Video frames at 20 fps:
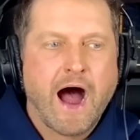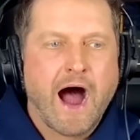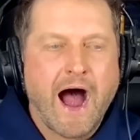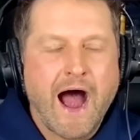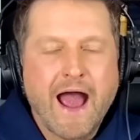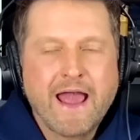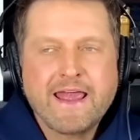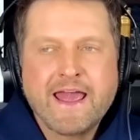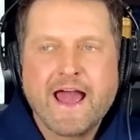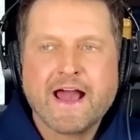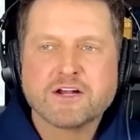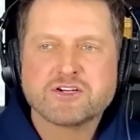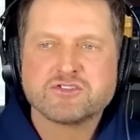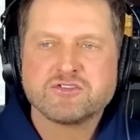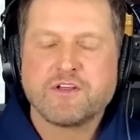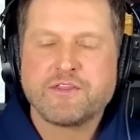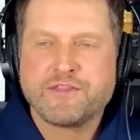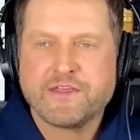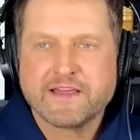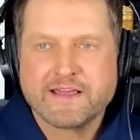I
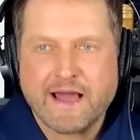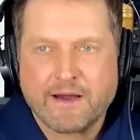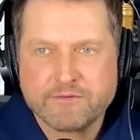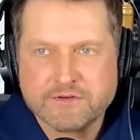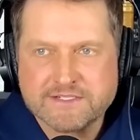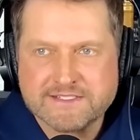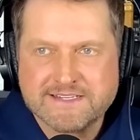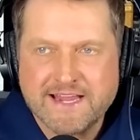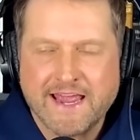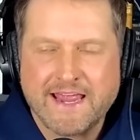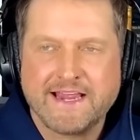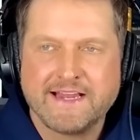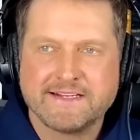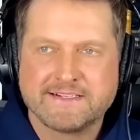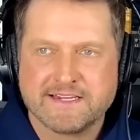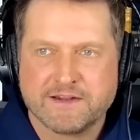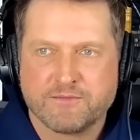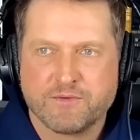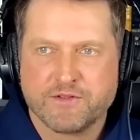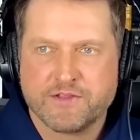actually think I was
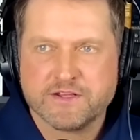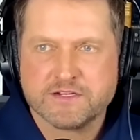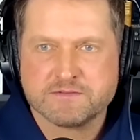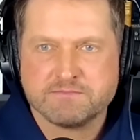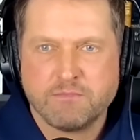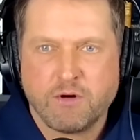tainted with his